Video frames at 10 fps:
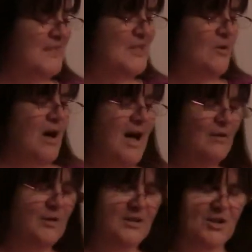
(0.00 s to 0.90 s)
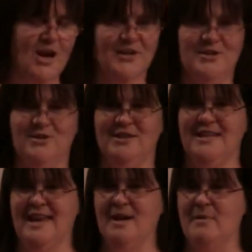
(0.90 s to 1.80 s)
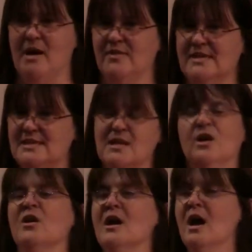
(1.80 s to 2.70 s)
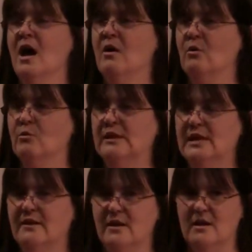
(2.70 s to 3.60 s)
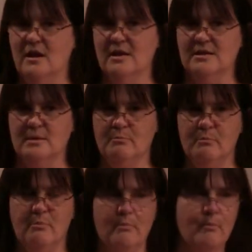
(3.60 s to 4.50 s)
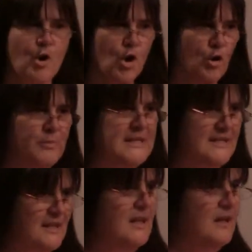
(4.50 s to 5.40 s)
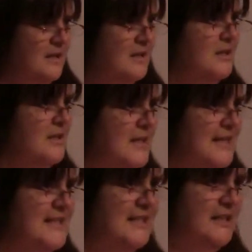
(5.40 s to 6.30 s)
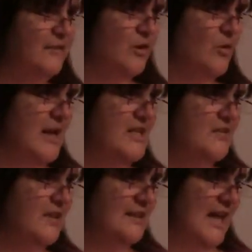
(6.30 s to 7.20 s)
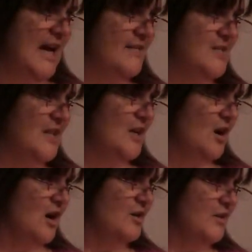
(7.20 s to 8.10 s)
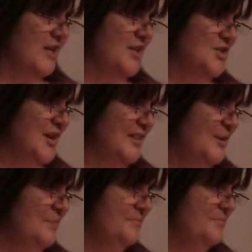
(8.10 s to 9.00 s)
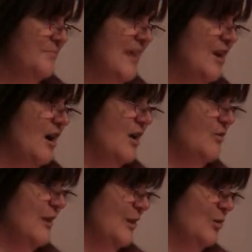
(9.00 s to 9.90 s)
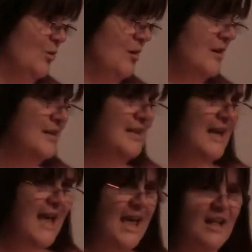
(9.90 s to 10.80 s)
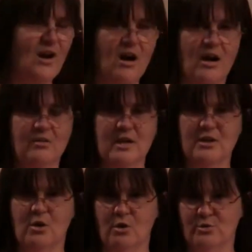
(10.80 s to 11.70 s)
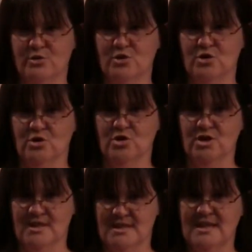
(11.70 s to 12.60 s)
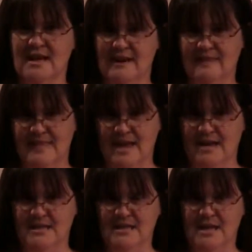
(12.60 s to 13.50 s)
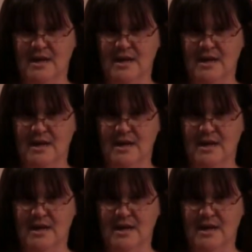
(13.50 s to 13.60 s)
So I want to talk to you today about this year, really us purposing to live graceful lives in honoring each other and honoring the Lord and honoring the host churches that